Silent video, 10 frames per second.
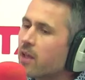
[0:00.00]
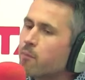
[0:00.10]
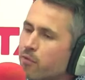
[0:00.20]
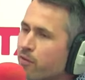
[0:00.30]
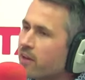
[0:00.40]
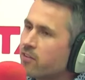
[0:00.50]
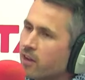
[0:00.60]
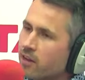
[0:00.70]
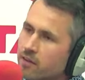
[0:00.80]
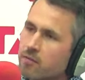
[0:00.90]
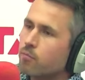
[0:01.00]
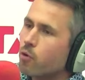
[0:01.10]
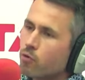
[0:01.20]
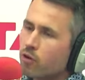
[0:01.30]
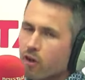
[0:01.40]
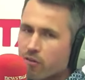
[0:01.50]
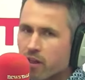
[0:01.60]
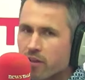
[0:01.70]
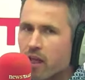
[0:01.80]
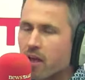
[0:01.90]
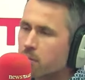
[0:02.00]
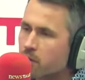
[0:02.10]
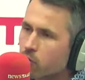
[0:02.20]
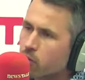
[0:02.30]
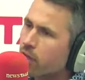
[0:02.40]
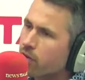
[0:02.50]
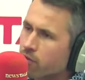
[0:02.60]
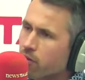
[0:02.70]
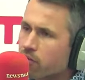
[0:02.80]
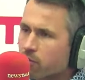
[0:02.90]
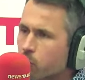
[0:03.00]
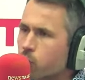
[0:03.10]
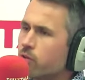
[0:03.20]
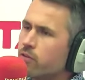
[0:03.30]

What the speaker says: they preventing protocols like that being rolled out across the board?